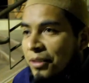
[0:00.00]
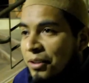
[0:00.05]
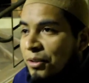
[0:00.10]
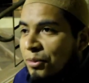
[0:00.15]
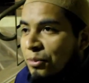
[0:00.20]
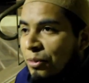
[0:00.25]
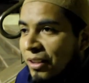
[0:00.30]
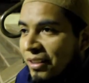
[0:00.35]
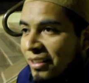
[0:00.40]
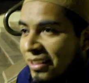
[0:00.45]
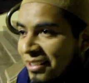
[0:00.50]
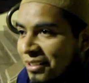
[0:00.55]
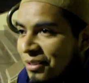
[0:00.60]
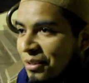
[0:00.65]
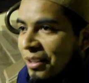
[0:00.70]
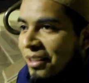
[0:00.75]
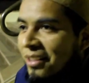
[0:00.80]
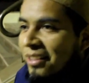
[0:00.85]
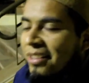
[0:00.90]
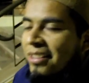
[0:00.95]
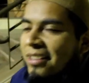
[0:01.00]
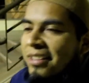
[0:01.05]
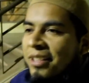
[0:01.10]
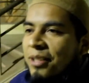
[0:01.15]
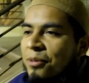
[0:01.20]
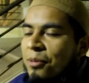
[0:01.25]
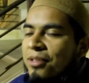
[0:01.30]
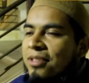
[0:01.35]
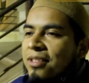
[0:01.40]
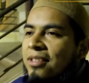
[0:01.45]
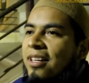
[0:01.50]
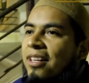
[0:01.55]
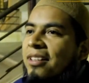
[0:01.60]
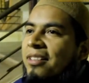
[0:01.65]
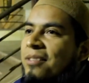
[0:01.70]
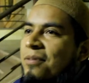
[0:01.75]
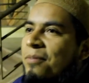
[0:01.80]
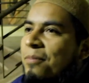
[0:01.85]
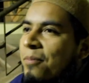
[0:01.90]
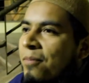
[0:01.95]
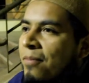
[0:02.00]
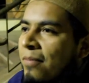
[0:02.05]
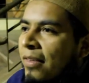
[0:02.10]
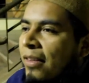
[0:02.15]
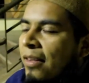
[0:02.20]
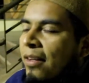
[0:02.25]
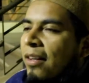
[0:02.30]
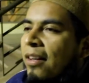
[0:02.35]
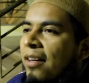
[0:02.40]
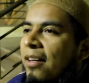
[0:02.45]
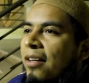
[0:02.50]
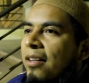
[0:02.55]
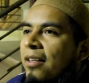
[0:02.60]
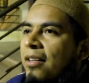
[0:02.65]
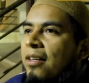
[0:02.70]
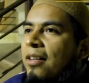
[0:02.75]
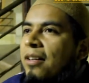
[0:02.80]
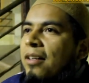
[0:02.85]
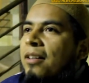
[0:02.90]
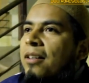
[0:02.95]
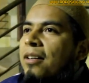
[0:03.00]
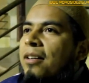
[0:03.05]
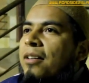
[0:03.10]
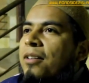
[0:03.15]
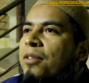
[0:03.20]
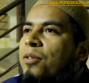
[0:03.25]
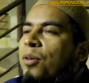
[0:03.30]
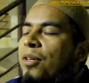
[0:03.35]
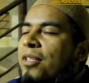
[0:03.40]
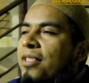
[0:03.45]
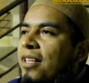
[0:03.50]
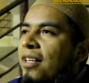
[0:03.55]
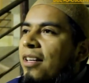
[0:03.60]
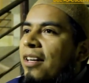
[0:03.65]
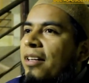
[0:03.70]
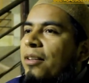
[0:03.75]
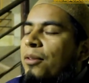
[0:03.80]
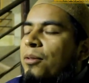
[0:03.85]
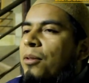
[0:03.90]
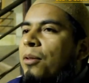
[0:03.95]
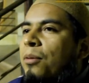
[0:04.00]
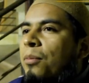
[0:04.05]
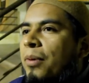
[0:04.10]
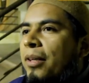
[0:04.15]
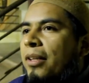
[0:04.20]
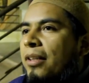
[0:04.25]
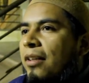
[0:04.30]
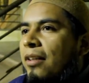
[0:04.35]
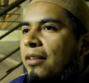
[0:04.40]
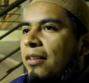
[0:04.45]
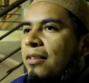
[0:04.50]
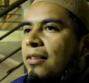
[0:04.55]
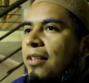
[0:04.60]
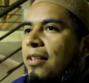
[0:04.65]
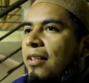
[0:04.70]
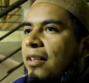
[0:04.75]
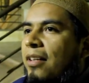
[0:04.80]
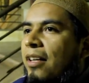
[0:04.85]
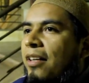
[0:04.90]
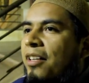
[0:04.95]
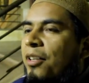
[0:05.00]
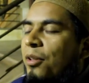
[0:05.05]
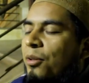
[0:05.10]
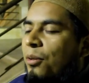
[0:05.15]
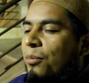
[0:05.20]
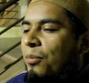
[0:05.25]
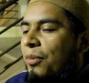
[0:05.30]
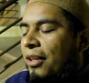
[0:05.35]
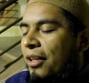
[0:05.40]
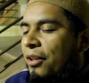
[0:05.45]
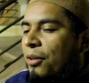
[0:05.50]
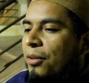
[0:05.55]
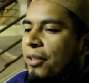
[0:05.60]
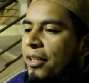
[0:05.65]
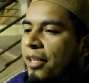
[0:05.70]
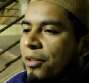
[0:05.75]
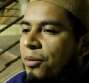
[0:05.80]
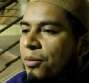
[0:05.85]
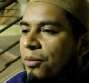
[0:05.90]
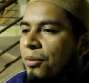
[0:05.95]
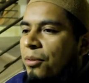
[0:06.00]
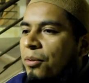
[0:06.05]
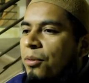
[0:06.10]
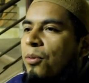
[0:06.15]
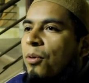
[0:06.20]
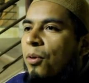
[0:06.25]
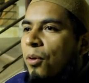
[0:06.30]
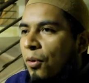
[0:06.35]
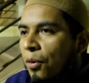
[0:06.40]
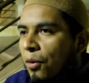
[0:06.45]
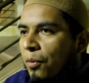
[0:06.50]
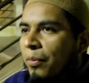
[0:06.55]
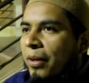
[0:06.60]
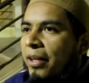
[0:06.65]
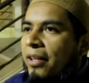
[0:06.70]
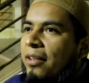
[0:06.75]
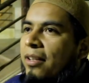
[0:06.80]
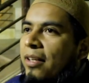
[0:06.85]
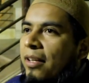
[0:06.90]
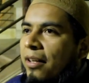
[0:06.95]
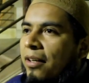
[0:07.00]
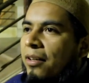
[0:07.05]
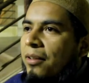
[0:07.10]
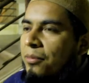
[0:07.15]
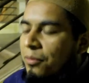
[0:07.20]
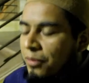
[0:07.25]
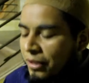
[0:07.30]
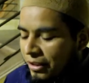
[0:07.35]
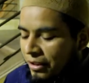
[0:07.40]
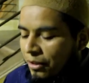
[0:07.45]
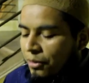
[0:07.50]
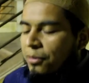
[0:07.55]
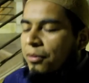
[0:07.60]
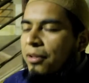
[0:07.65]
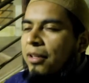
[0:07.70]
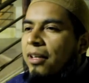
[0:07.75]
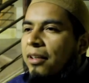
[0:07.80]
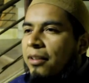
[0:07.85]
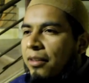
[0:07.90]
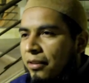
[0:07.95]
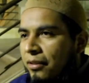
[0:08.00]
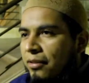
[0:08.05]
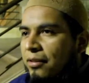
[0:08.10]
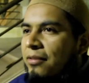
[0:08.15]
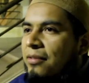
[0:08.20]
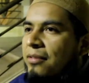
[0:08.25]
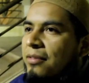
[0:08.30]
he's right. He wasn't lying. So I said like, oh my God. And he told me like, okay, go home and read the Quran and